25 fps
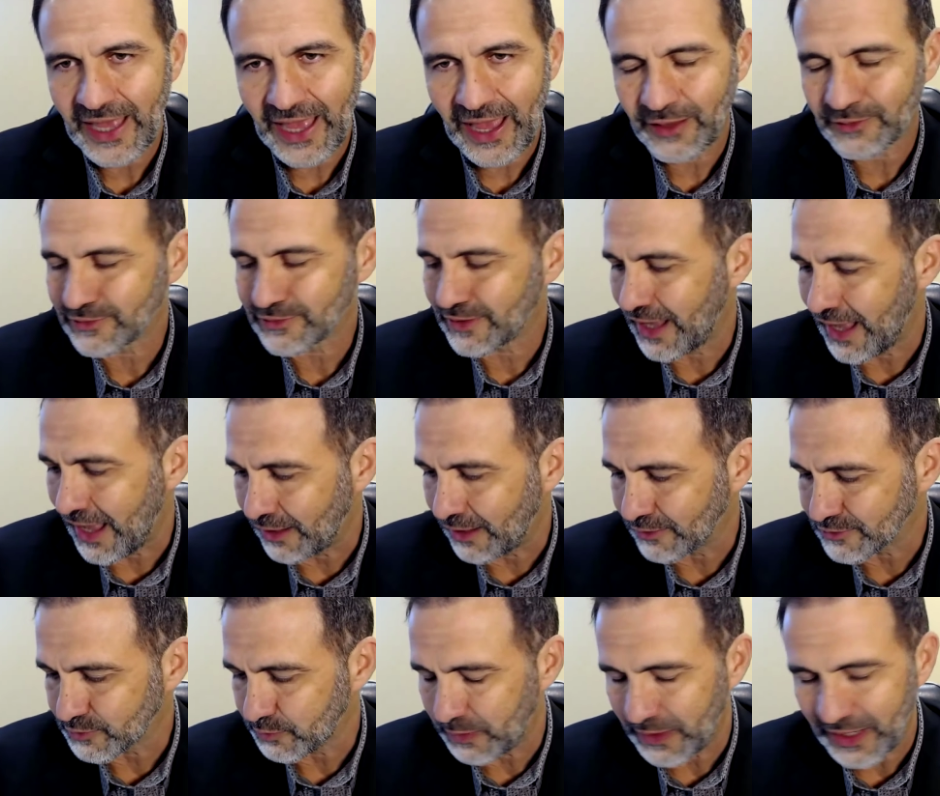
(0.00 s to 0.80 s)

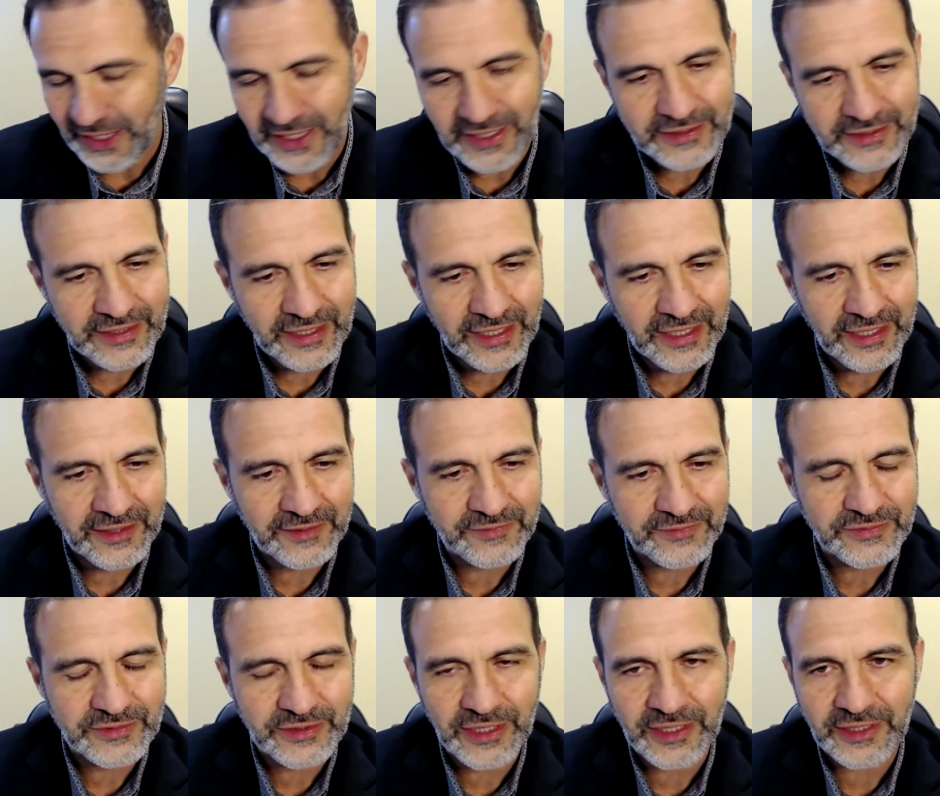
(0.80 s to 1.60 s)
outplay
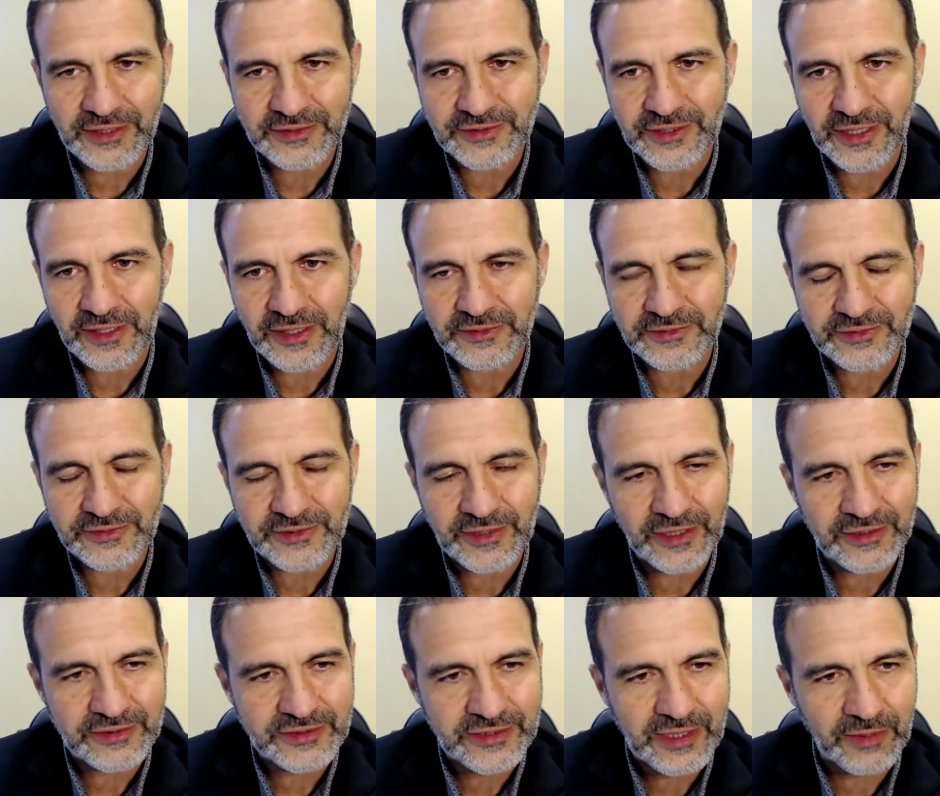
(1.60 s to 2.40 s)

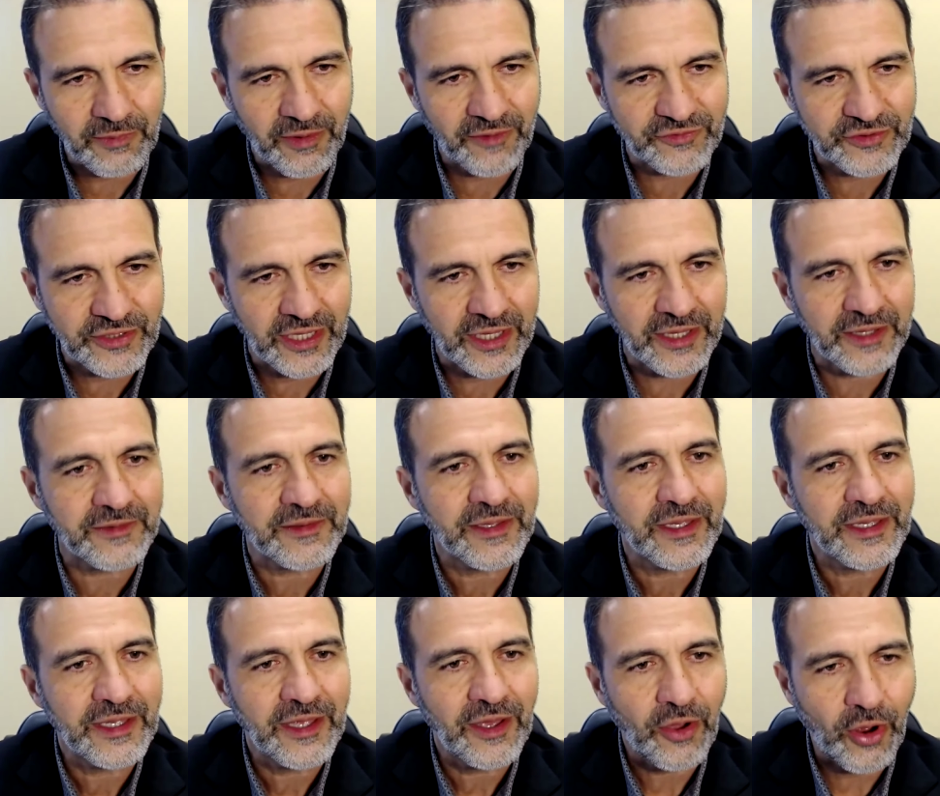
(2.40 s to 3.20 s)
the some of
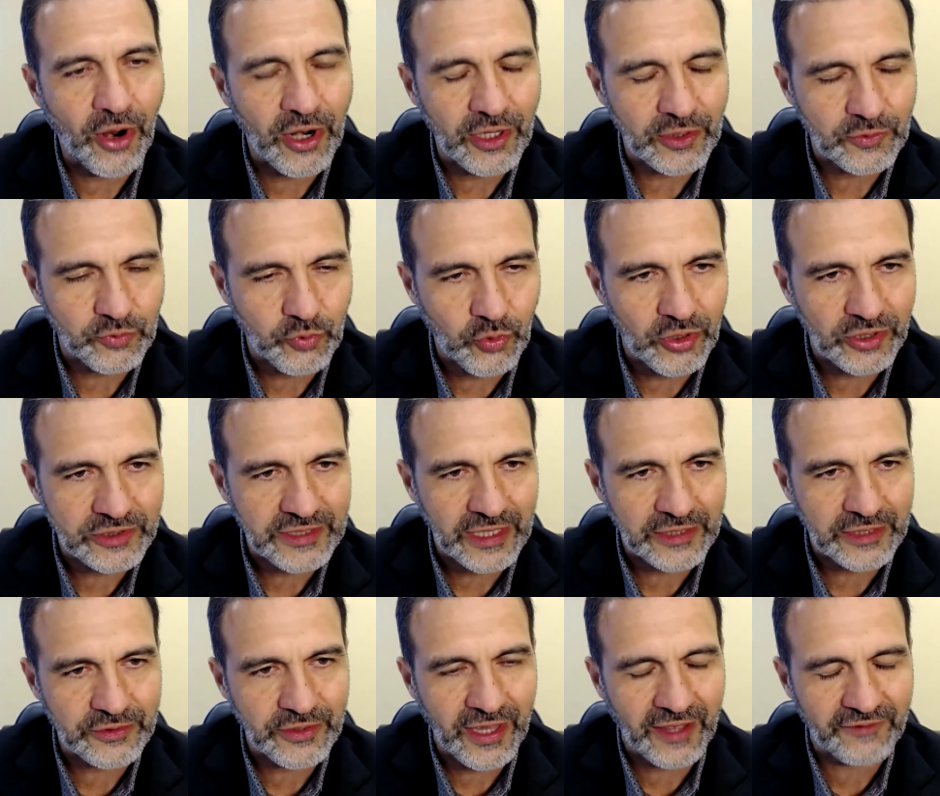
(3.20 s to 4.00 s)
the hard
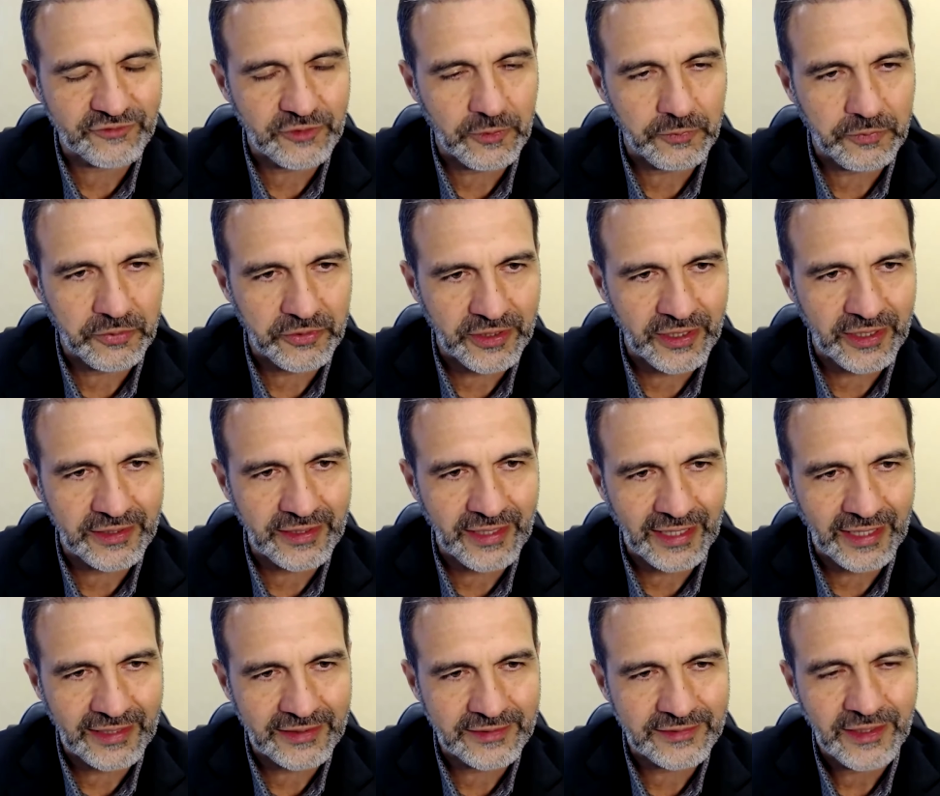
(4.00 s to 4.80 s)
work that you have to put
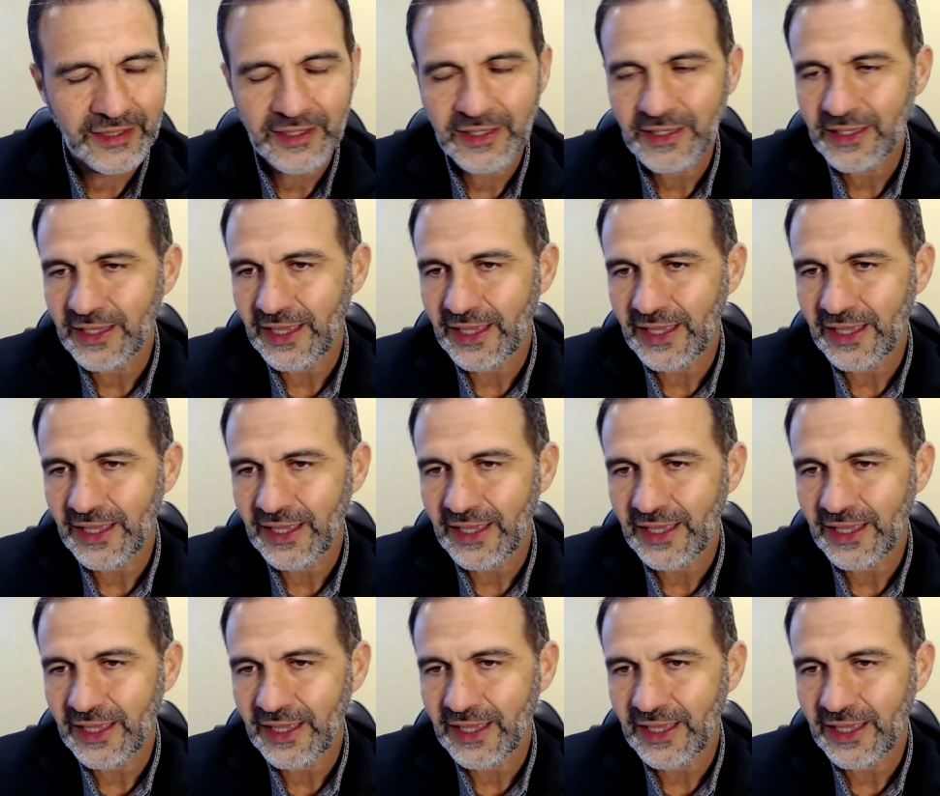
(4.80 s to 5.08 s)
in and